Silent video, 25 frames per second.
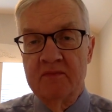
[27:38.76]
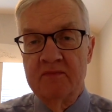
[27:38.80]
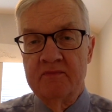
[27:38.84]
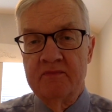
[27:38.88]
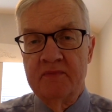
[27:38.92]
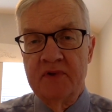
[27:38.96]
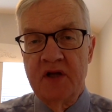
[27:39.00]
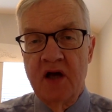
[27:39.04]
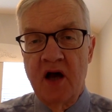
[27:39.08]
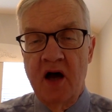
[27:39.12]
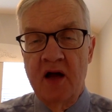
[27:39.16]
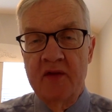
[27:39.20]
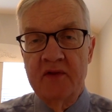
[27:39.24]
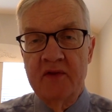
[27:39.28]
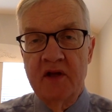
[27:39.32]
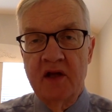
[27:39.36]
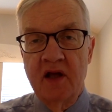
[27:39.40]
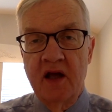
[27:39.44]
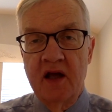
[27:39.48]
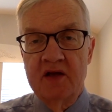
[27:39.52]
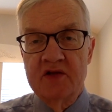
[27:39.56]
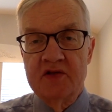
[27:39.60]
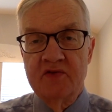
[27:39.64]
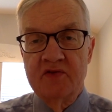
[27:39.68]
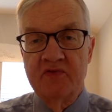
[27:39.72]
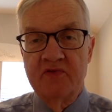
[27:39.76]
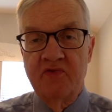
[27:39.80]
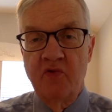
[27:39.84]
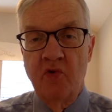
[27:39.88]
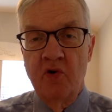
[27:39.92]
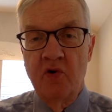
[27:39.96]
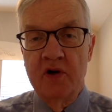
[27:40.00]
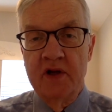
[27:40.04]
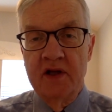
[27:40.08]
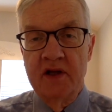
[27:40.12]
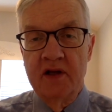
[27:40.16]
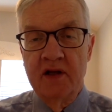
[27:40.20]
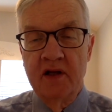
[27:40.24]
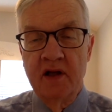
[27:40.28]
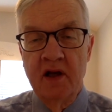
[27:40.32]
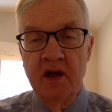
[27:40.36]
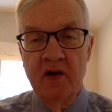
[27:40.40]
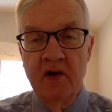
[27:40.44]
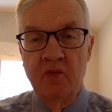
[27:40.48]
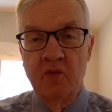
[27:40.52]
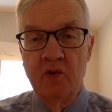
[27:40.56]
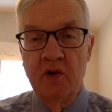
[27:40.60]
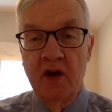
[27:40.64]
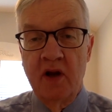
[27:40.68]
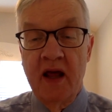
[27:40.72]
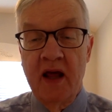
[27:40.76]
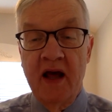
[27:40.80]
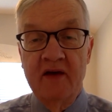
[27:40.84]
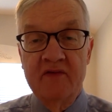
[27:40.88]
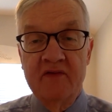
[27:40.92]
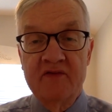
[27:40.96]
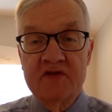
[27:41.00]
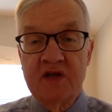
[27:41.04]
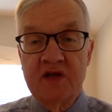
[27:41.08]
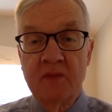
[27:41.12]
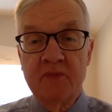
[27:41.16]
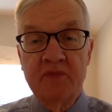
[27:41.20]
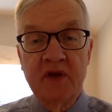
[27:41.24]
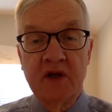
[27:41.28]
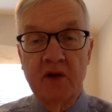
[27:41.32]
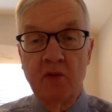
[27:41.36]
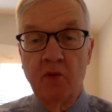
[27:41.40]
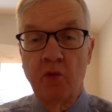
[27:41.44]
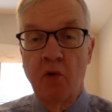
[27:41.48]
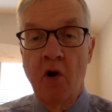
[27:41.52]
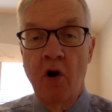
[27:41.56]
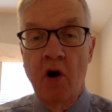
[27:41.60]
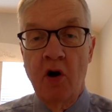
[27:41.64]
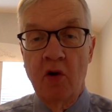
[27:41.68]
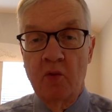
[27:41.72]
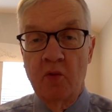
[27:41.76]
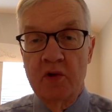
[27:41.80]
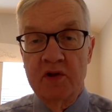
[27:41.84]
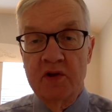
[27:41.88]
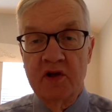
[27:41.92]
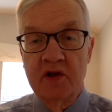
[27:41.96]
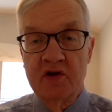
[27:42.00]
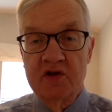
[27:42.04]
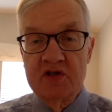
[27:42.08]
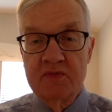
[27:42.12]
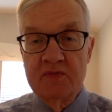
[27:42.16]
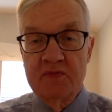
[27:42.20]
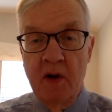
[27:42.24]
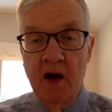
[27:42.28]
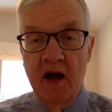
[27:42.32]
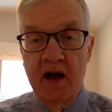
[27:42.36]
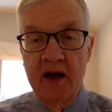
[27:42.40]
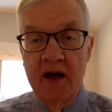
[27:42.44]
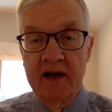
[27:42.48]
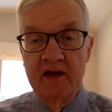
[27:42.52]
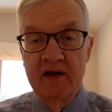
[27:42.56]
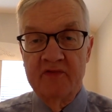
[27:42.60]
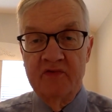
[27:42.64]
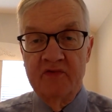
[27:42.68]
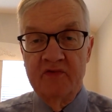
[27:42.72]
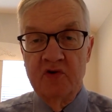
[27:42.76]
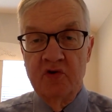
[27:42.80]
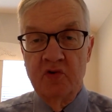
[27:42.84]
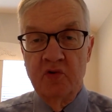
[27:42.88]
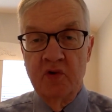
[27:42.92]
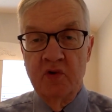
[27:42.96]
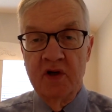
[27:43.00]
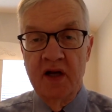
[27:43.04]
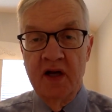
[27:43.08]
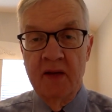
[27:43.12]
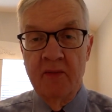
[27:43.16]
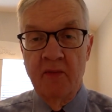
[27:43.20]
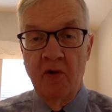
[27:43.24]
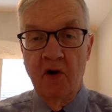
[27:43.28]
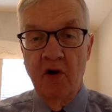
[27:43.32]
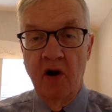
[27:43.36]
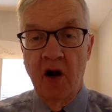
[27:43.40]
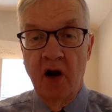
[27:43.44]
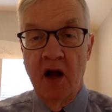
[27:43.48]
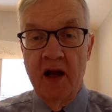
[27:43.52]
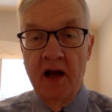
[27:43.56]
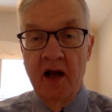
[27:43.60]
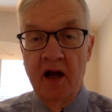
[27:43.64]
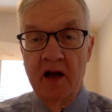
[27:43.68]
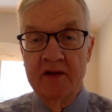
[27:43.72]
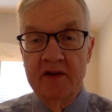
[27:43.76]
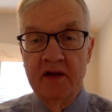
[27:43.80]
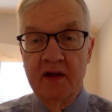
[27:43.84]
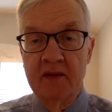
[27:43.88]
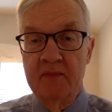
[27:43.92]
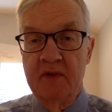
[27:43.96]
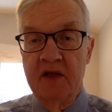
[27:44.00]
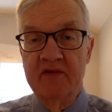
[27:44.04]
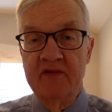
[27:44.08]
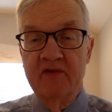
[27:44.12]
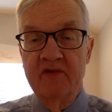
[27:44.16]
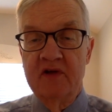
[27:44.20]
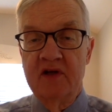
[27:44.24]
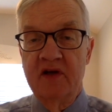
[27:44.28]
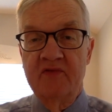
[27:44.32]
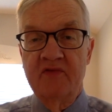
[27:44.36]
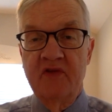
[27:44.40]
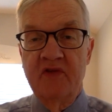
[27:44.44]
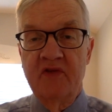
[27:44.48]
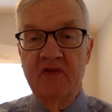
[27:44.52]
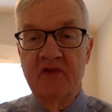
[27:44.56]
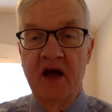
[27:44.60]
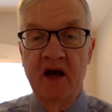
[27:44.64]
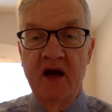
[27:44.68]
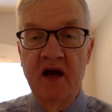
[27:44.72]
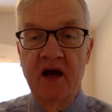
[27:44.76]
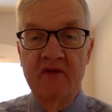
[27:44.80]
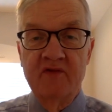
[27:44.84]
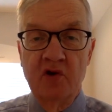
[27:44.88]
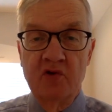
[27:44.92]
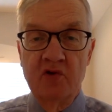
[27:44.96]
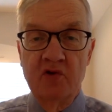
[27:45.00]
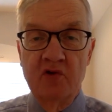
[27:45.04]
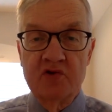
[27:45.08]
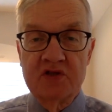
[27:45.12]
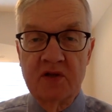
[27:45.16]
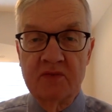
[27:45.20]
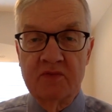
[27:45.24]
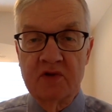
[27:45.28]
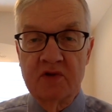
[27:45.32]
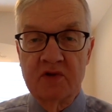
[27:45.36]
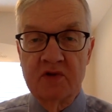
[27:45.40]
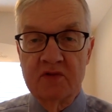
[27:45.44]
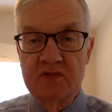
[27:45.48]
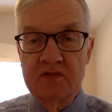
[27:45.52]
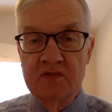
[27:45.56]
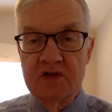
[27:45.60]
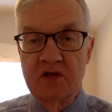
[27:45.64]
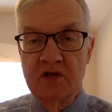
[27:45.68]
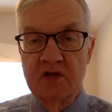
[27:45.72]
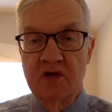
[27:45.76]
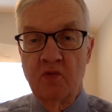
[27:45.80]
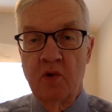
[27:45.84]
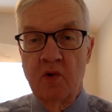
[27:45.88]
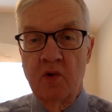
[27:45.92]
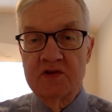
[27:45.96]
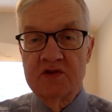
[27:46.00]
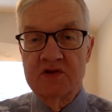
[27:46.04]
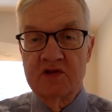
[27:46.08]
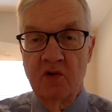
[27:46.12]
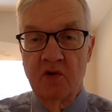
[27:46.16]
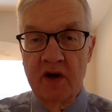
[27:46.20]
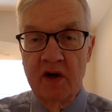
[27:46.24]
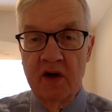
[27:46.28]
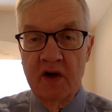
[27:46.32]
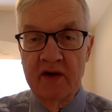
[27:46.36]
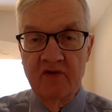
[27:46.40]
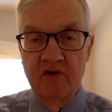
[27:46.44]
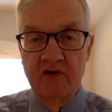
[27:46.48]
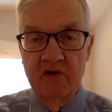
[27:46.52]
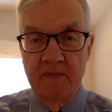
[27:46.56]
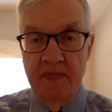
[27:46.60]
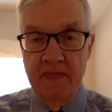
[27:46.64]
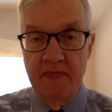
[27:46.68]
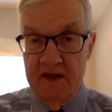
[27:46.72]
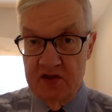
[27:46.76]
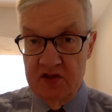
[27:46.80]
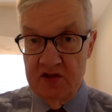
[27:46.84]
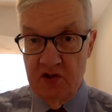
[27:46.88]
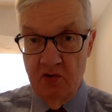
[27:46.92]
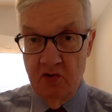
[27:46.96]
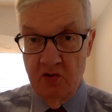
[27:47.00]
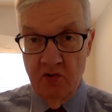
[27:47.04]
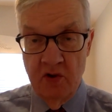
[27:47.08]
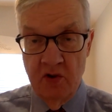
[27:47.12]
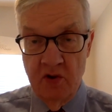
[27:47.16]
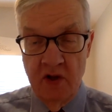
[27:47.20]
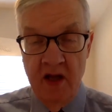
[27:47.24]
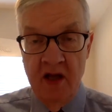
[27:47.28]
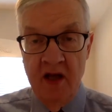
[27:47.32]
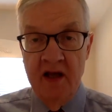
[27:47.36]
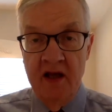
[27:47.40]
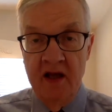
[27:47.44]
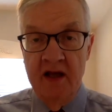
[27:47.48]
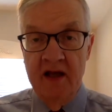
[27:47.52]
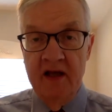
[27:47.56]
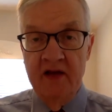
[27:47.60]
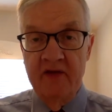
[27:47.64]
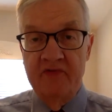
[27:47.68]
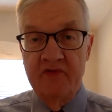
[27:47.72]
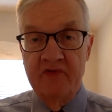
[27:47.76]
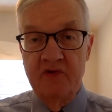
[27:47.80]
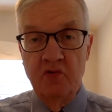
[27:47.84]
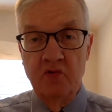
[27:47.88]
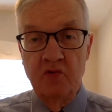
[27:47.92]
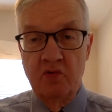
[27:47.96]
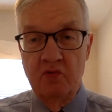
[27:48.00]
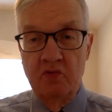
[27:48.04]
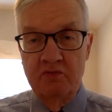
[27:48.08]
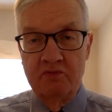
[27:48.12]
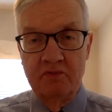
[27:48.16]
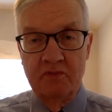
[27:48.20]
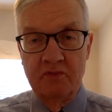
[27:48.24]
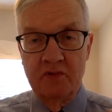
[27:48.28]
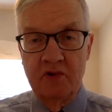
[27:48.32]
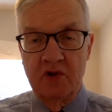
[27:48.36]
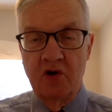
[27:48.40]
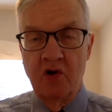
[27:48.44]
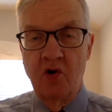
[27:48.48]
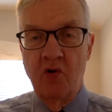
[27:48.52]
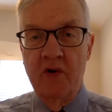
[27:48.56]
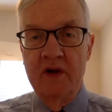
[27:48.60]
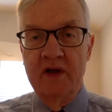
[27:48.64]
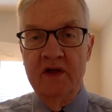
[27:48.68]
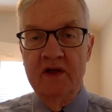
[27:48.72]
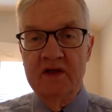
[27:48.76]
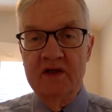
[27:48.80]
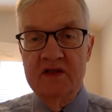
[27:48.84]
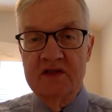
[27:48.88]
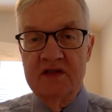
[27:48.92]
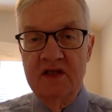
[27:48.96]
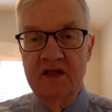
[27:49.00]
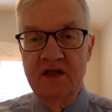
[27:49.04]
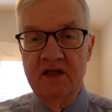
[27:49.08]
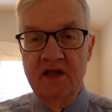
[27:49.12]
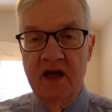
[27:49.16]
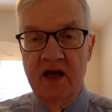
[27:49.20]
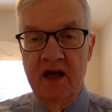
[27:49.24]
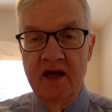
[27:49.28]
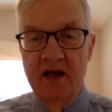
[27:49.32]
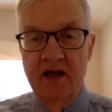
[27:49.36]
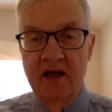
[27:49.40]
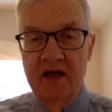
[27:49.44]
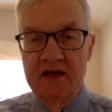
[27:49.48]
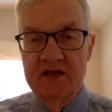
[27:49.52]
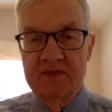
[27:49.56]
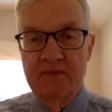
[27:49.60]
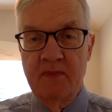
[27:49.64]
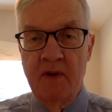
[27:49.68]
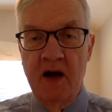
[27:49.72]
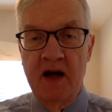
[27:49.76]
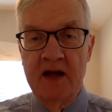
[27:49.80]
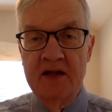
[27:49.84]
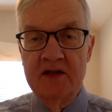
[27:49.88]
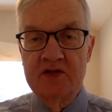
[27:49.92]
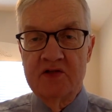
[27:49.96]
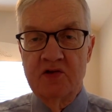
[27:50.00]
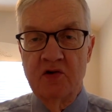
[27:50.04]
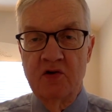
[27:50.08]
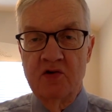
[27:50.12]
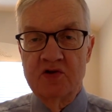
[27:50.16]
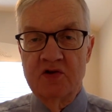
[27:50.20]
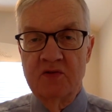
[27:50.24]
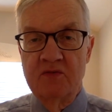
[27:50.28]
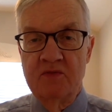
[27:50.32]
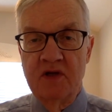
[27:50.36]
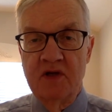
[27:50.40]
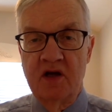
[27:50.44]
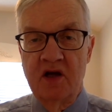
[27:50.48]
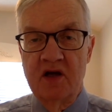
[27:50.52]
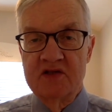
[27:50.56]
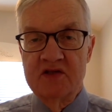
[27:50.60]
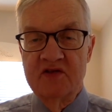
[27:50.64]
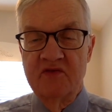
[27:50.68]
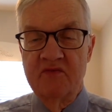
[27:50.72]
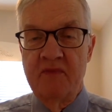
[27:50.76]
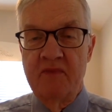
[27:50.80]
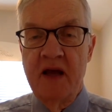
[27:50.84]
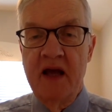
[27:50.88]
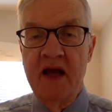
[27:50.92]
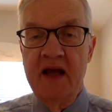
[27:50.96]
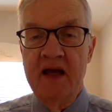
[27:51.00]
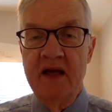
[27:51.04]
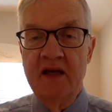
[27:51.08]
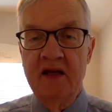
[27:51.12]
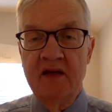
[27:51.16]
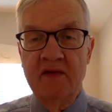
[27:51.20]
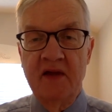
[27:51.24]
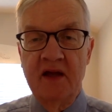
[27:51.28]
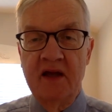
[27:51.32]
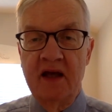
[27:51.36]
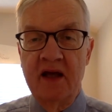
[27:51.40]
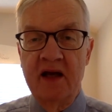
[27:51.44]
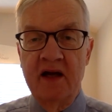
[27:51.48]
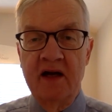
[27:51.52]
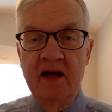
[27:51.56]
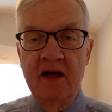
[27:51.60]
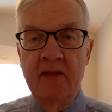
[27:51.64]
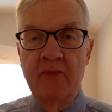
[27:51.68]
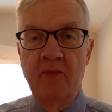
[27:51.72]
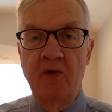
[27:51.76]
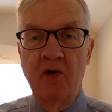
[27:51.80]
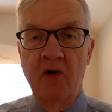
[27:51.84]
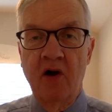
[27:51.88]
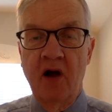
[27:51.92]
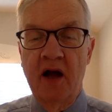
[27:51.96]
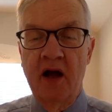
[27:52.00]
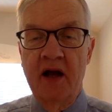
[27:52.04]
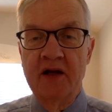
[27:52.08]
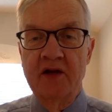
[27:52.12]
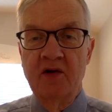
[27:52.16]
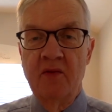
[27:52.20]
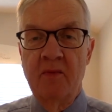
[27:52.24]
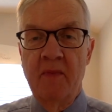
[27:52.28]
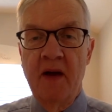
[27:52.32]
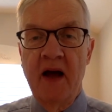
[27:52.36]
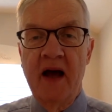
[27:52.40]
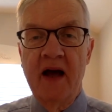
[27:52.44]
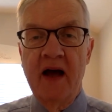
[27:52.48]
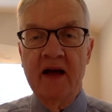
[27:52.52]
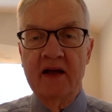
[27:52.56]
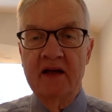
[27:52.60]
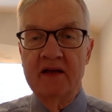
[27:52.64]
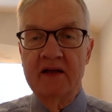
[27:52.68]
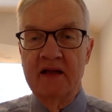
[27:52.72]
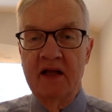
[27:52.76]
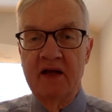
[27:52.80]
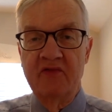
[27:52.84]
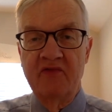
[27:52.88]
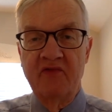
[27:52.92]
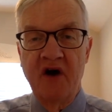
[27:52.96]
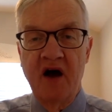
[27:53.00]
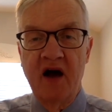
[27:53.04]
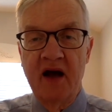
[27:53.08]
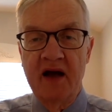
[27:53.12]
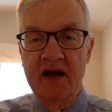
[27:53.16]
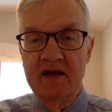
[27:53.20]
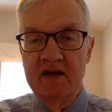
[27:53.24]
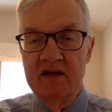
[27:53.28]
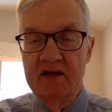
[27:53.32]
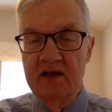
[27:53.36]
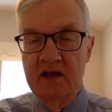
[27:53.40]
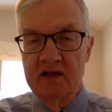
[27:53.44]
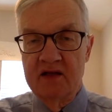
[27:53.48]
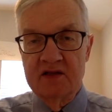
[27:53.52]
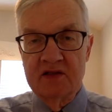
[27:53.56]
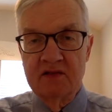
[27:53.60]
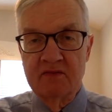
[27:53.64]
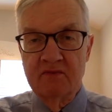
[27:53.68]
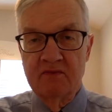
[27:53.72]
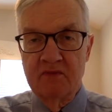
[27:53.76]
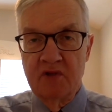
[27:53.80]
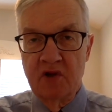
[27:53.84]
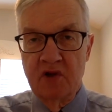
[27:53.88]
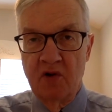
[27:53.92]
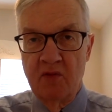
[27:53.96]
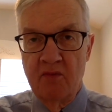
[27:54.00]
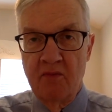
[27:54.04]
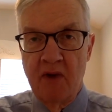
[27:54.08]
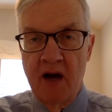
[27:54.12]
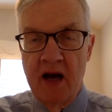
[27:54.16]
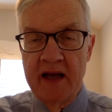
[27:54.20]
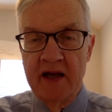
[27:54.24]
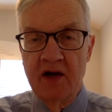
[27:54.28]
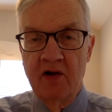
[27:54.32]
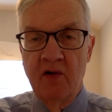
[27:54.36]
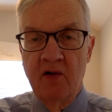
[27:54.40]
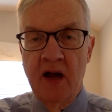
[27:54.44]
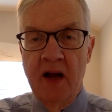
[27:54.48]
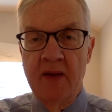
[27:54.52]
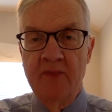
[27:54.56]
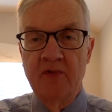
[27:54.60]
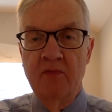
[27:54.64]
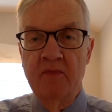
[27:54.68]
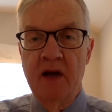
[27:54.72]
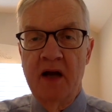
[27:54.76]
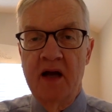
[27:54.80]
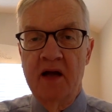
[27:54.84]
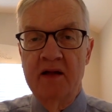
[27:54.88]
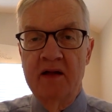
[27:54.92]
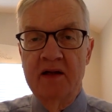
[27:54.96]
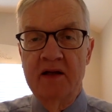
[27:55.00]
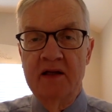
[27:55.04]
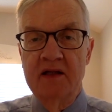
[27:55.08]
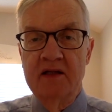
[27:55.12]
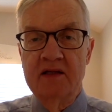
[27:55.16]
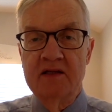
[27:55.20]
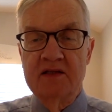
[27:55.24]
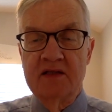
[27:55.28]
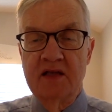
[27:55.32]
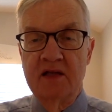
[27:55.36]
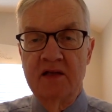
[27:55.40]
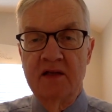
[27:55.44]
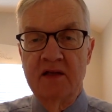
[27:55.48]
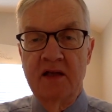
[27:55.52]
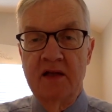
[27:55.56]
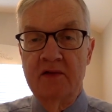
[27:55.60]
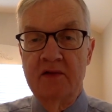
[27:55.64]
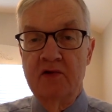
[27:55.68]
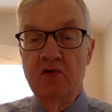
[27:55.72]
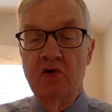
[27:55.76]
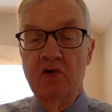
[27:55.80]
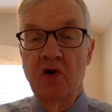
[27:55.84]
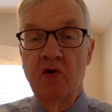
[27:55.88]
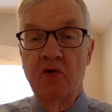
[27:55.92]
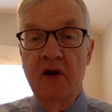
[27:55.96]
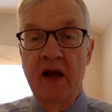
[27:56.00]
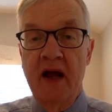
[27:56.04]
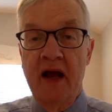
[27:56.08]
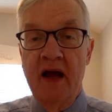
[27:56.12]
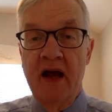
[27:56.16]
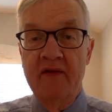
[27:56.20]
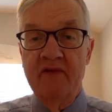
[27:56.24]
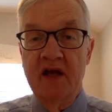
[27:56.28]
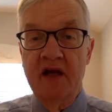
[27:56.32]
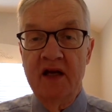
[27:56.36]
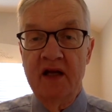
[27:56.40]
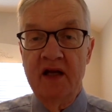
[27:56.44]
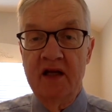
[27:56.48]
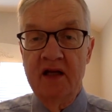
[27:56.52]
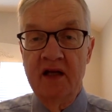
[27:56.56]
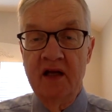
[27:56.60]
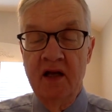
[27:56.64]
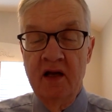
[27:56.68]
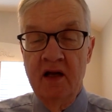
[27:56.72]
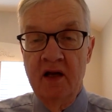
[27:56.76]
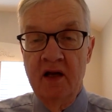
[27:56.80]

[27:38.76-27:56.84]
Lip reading: beyond the age of 40 will have something wrong with their spine if you do an MRI on them, even if they have no symptoms whatsoever. So if you go in to see a spine surgeon because of pain, and they get an MRI in your back and they find some minor abnormalities, and you don't have any